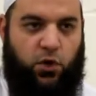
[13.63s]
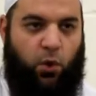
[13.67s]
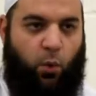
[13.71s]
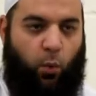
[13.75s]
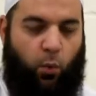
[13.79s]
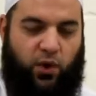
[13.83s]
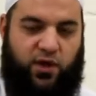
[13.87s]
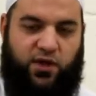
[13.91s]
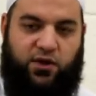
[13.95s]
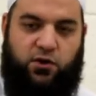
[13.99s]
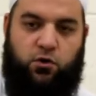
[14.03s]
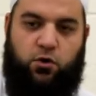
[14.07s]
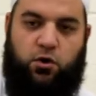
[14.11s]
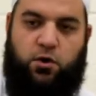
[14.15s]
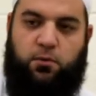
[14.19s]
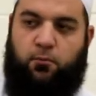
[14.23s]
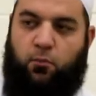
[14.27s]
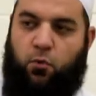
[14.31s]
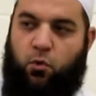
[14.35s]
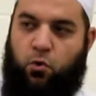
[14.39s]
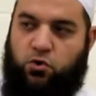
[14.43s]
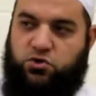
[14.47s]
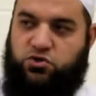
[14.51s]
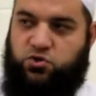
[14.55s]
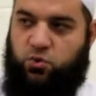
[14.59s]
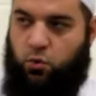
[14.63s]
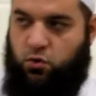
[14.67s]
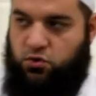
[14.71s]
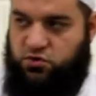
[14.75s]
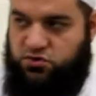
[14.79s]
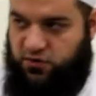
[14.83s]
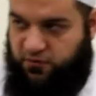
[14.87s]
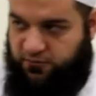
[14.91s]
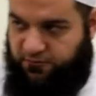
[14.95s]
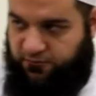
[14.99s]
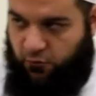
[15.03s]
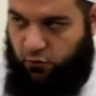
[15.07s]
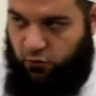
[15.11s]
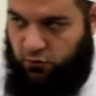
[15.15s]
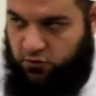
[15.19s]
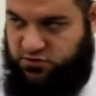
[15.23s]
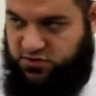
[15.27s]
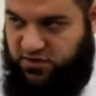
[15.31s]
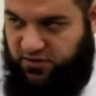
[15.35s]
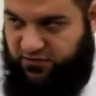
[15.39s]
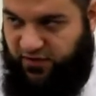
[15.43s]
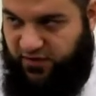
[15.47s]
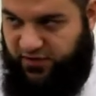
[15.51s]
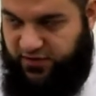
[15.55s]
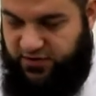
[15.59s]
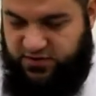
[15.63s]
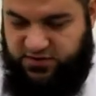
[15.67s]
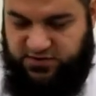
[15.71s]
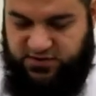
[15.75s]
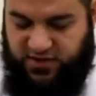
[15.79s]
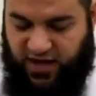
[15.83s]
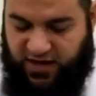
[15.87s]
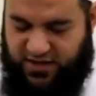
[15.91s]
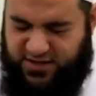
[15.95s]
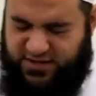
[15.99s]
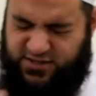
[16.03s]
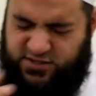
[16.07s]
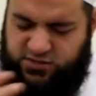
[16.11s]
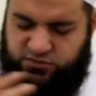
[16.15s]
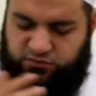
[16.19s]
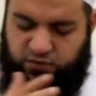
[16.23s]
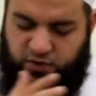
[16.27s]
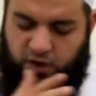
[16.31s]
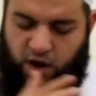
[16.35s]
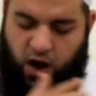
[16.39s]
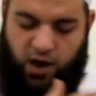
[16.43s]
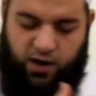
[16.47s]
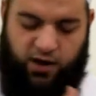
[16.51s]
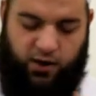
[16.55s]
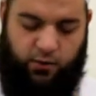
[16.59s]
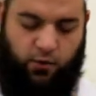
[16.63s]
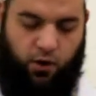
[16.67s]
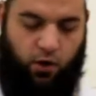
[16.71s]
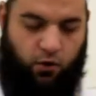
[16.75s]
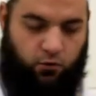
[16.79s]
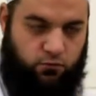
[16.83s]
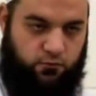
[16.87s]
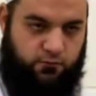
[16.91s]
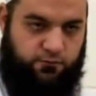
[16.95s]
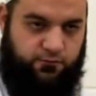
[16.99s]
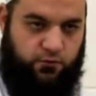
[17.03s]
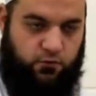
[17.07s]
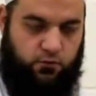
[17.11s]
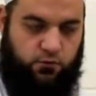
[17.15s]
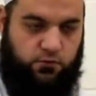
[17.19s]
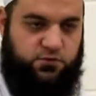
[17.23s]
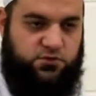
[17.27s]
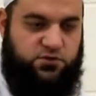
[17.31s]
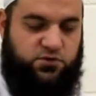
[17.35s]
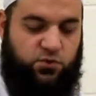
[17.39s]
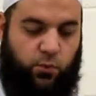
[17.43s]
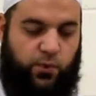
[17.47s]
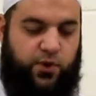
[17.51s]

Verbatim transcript: We look more towards the faults of others and disregard our own faults.